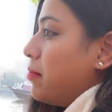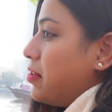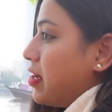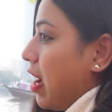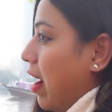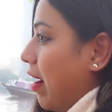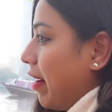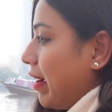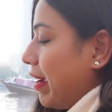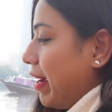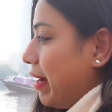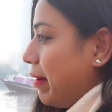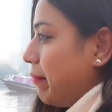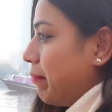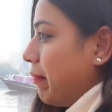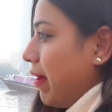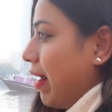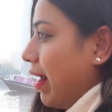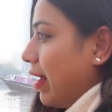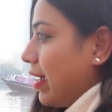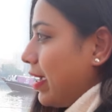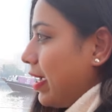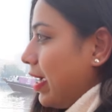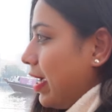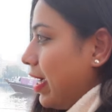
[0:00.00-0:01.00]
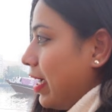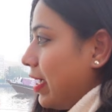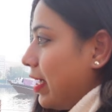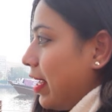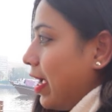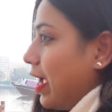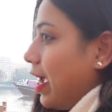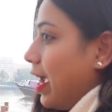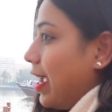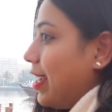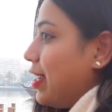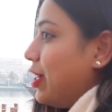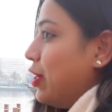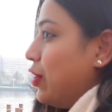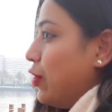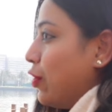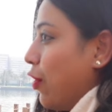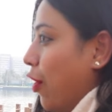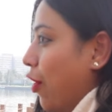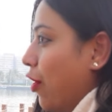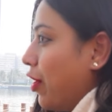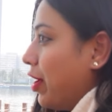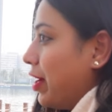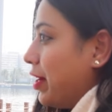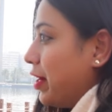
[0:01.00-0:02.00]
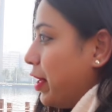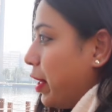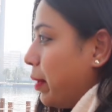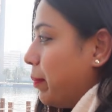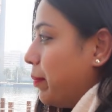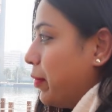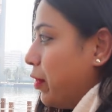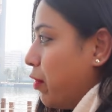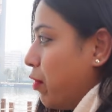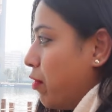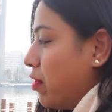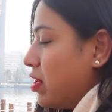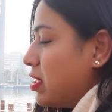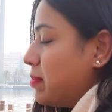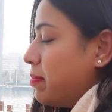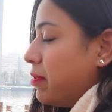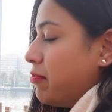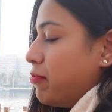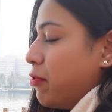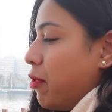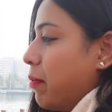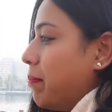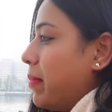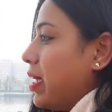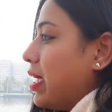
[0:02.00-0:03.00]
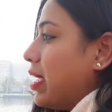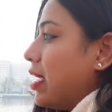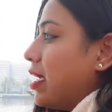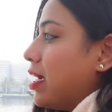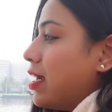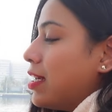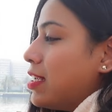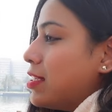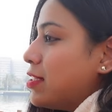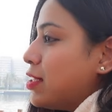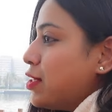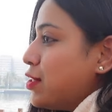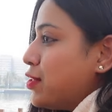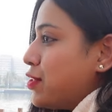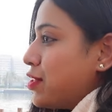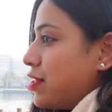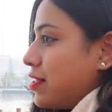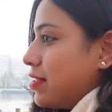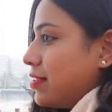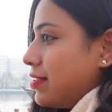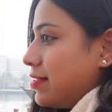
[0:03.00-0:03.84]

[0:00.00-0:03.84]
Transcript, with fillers: target market and long-term goals before making a decision.